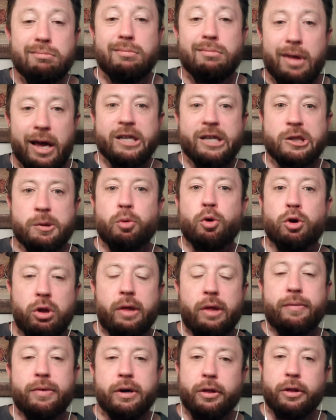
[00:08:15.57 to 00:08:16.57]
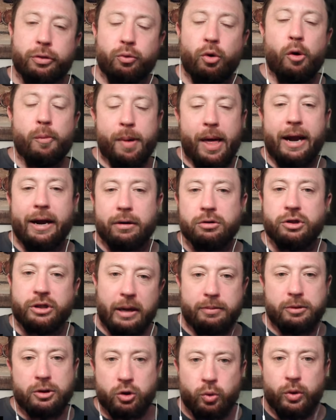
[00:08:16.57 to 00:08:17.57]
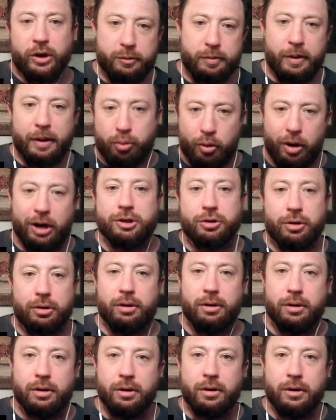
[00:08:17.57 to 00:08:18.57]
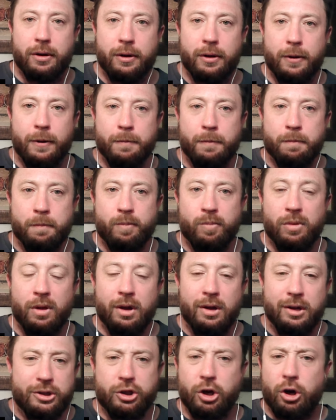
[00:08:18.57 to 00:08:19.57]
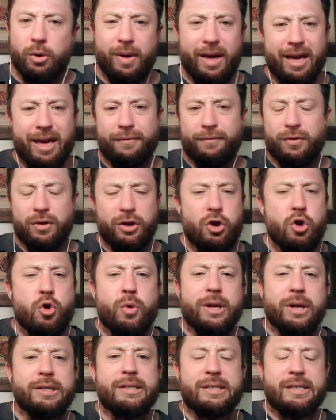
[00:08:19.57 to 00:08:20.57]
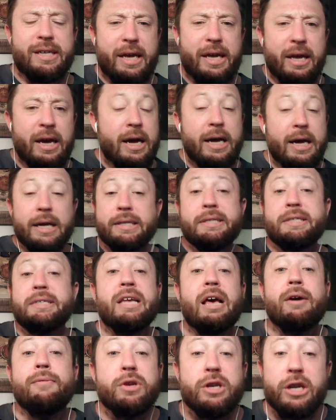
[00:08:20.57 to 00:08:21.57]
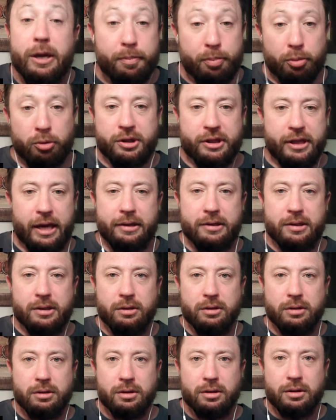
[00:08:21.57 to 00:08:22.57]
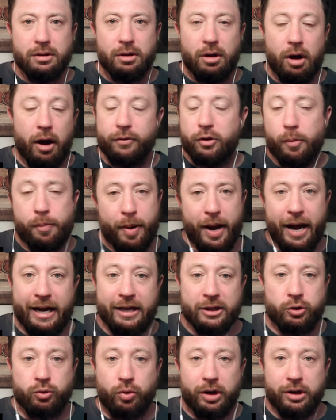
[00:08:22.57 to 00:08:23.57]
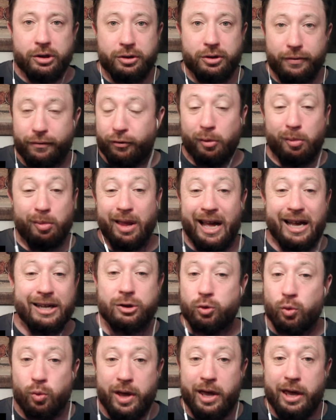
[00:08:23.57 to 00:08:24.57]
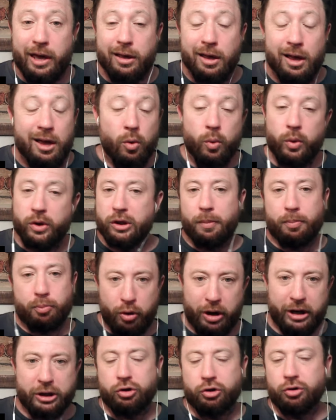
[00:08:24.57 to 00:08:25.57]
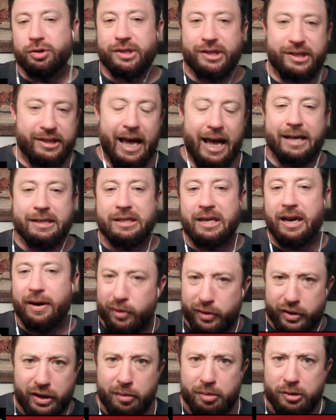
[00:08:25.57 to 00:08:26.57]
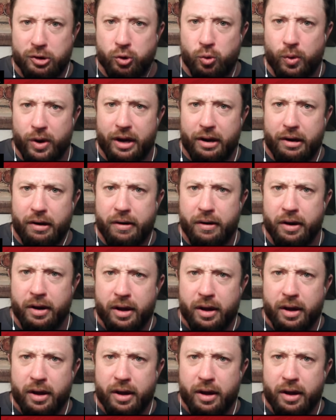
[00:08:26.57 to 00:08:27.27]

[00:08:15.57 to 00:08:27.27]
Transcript: has a proclivity to throw bad interceptions when he's being pressured. So if you can see 70% of the pass rush from last week with the pressure, sacks, and everything in between